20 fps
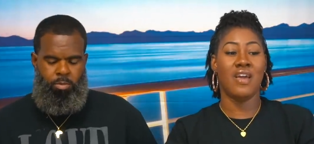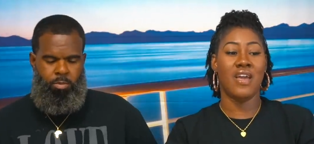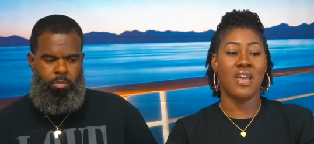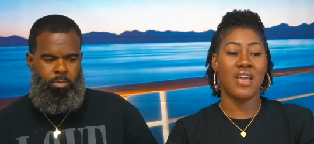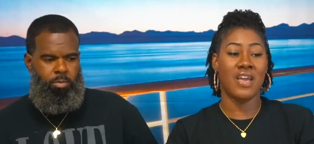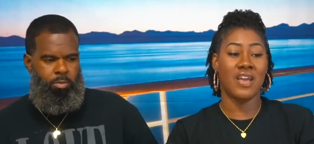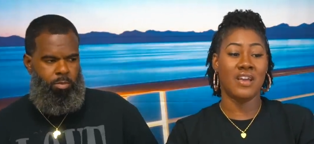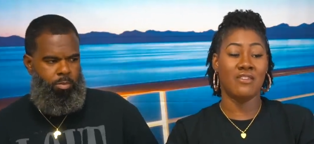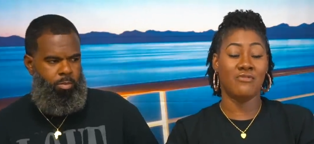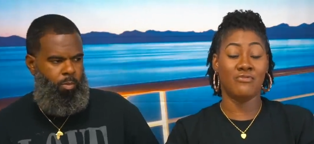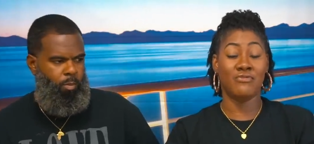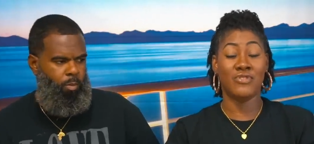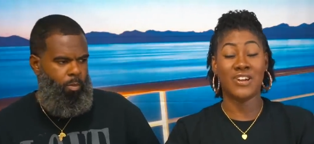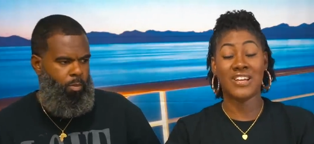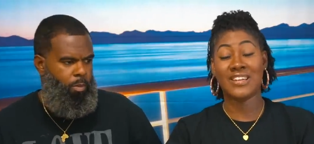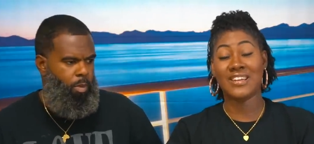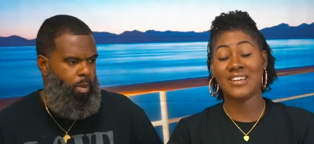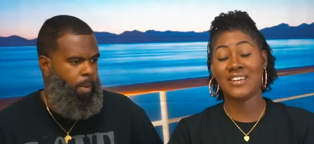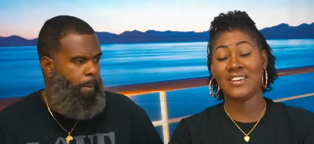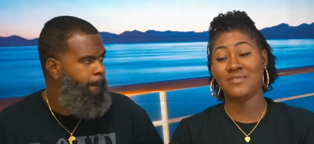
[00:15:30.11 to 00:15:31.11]
Speaker 1: and
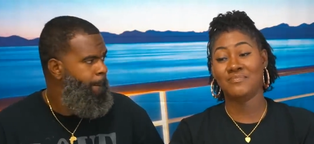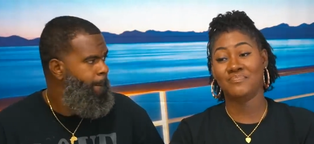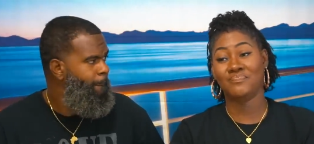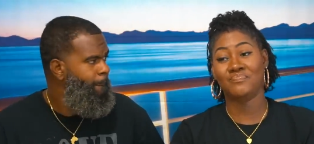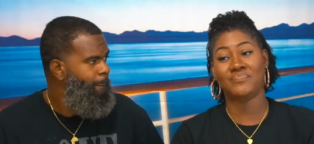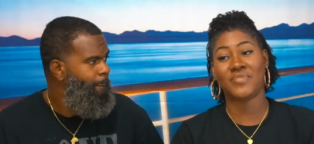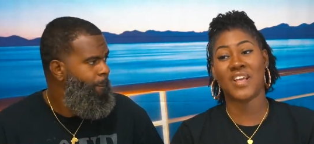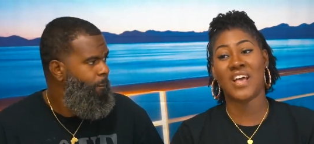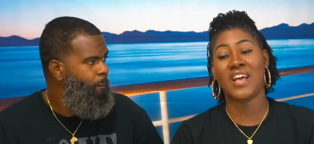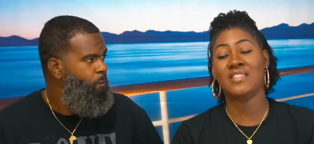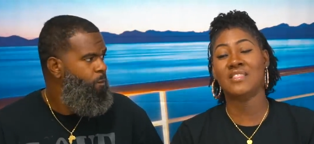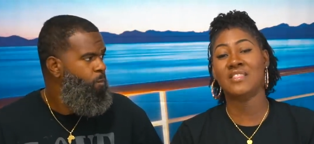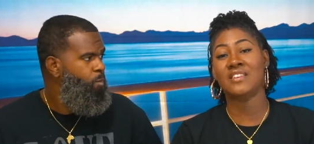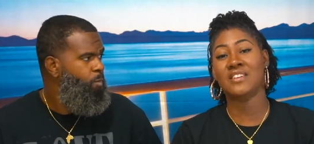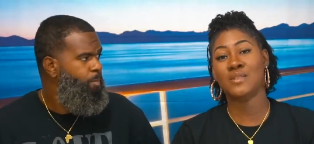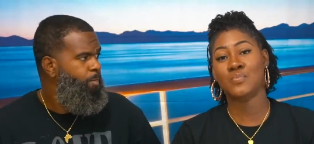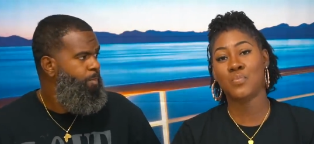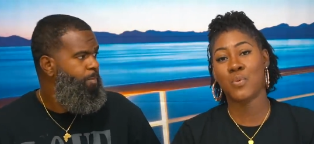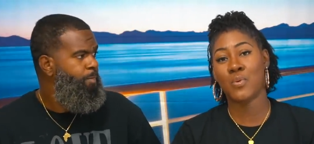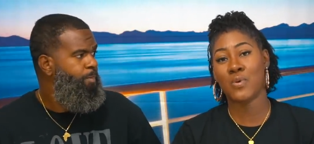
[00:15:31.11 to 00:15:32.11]
really at
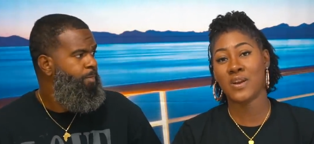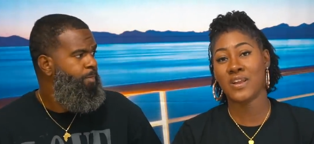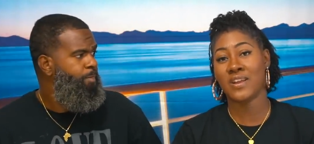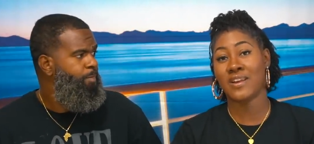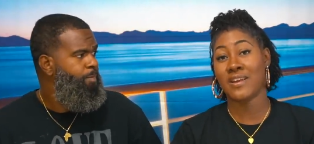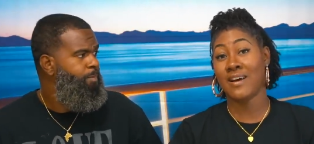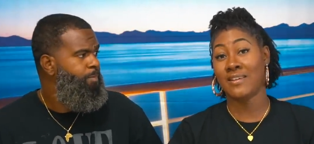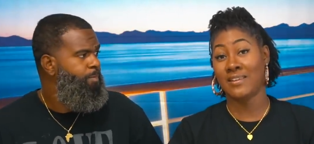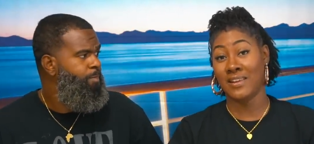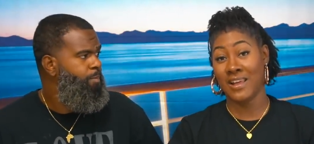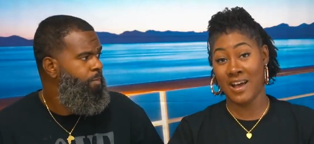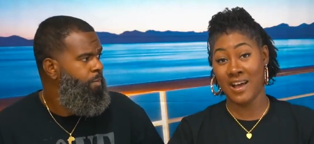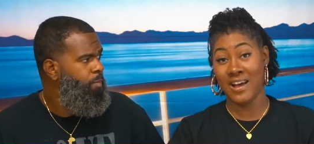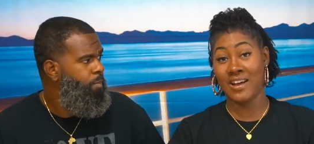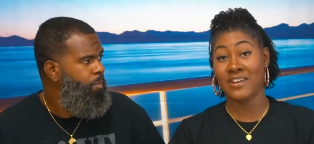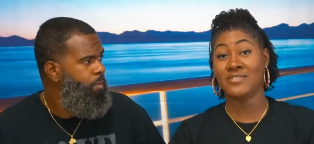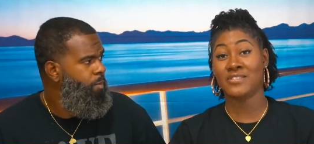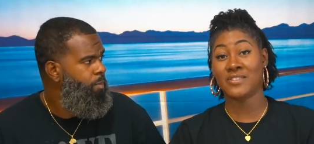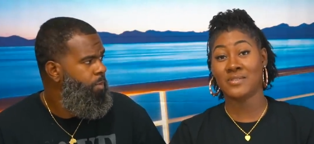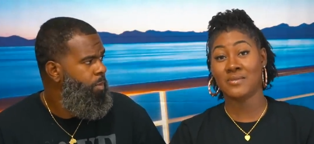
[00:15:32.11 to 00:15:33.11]
this point in our
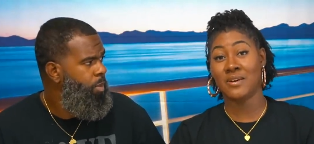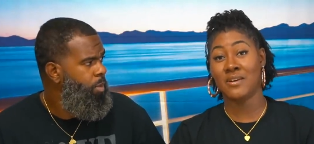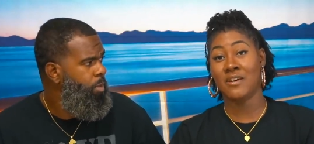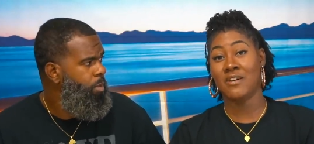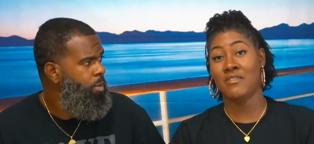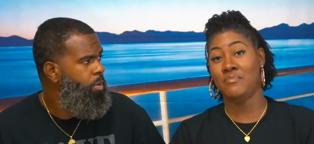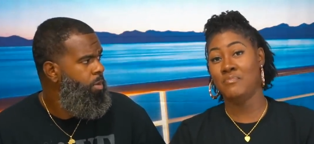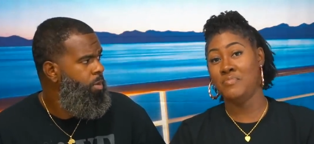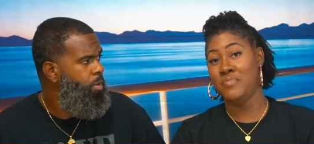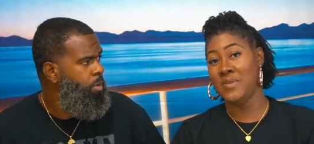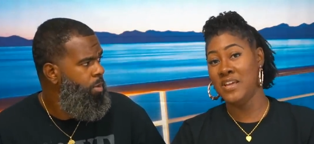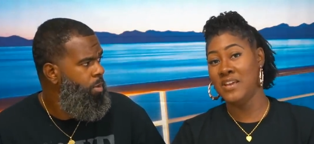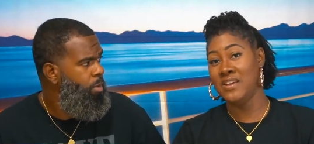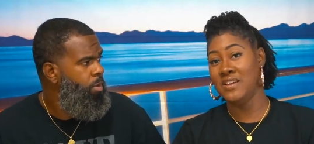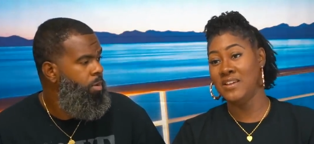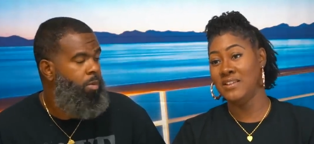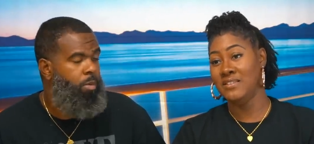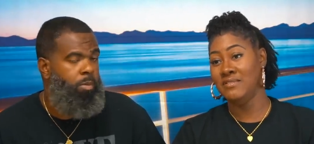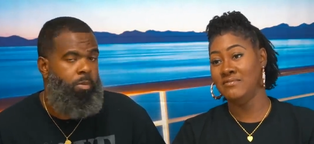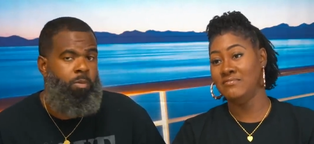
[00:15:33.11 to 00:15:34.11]
lives of
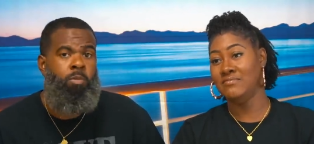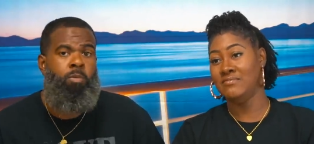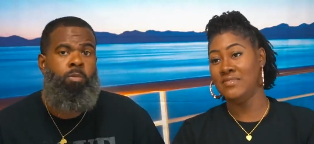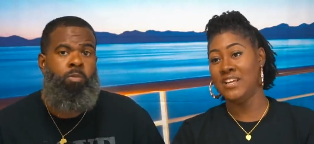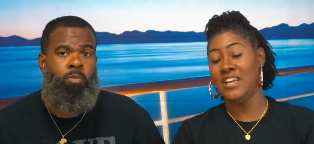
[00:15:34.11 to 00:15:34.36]
being